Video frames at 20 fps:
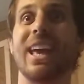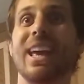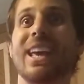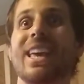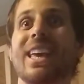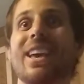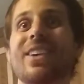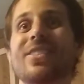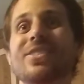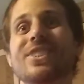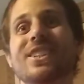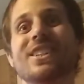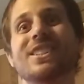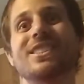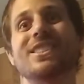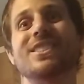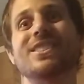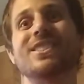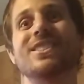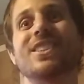It gives
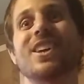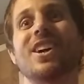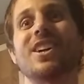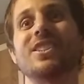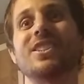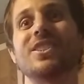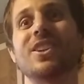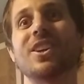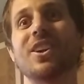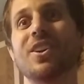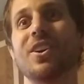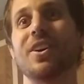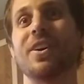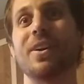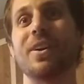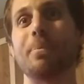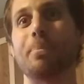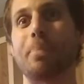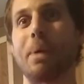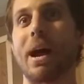it such a
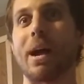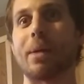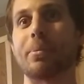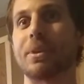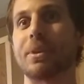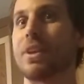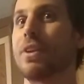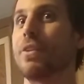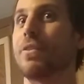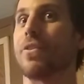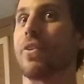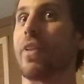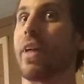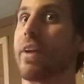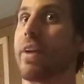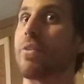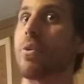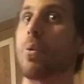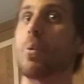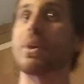good barbecue
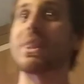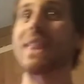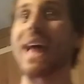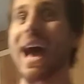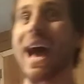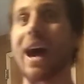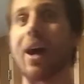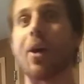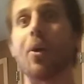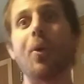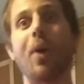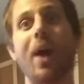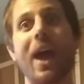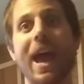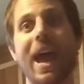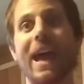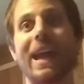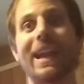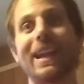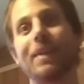flavor without
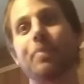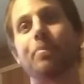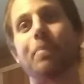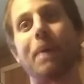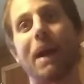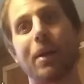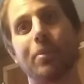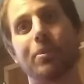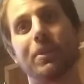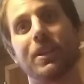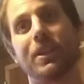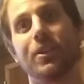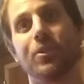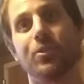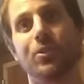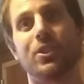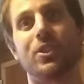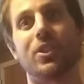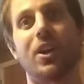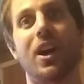adding
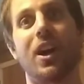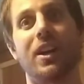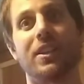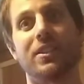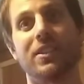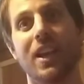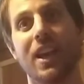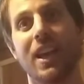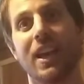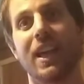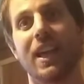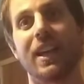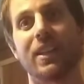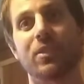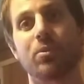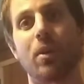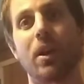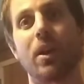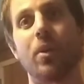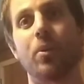barbecue sauce.
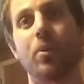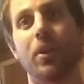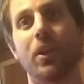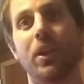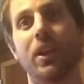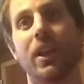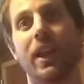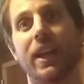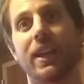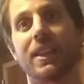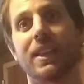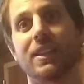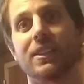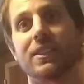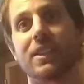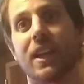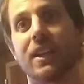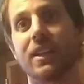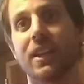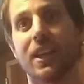That's why I really like
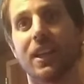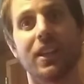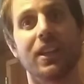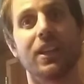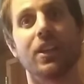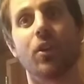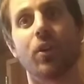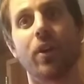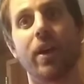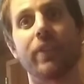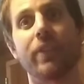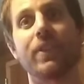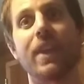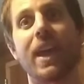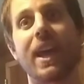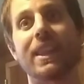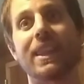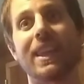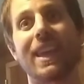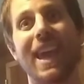this kind. You don't have
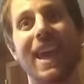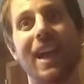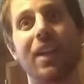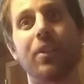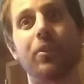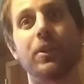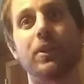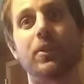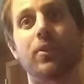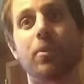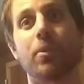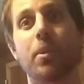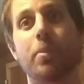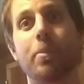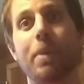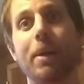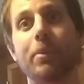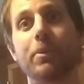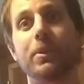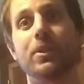to add the calories from the
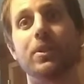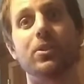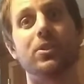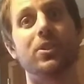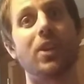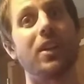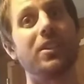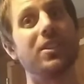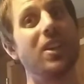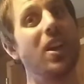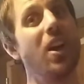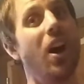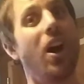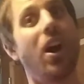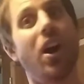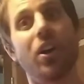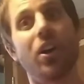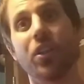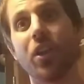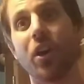barbecue sauce.
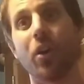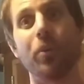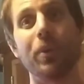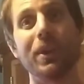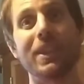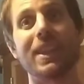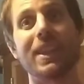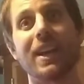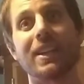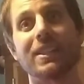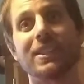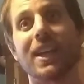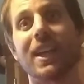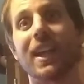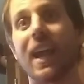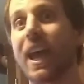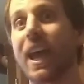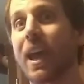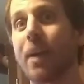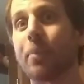Although, with that
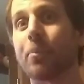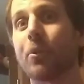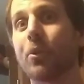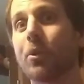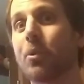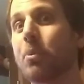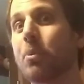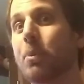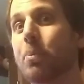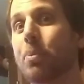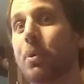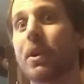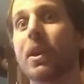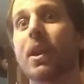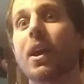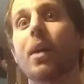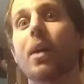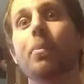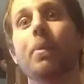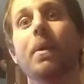said, I am going to be
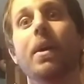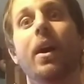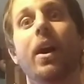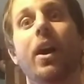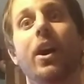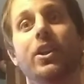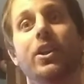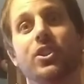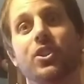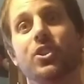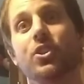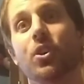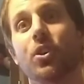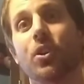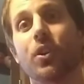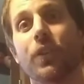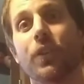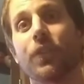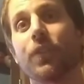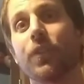putting up a
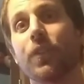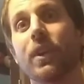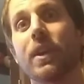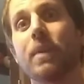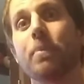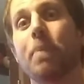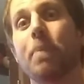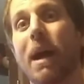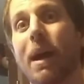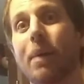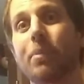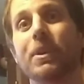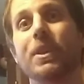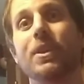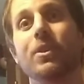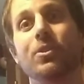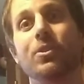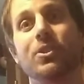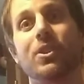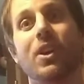sugar-free
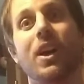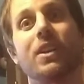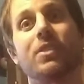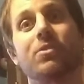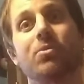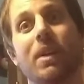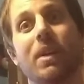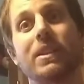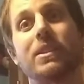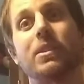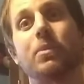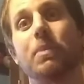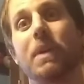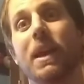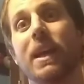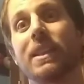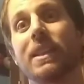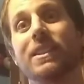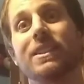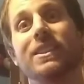barbecue sauce
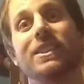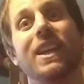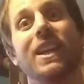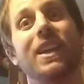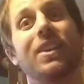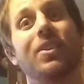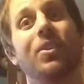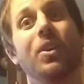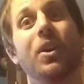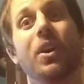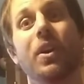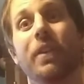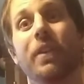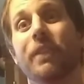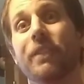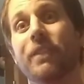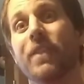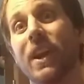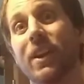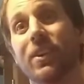recipe on this channel
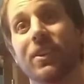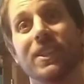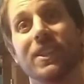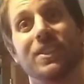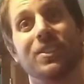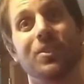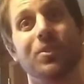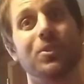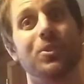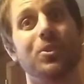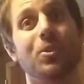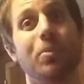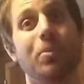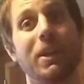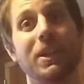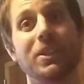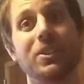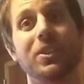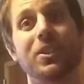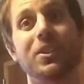very soon. So
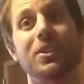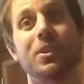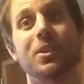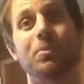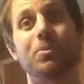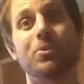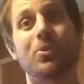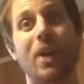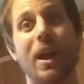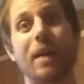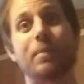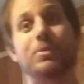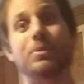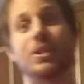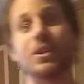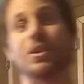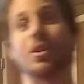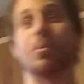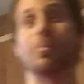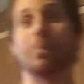make sure you subscribe
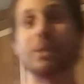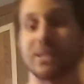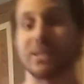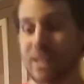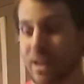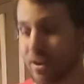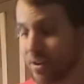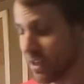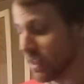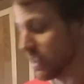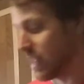so you don't miss out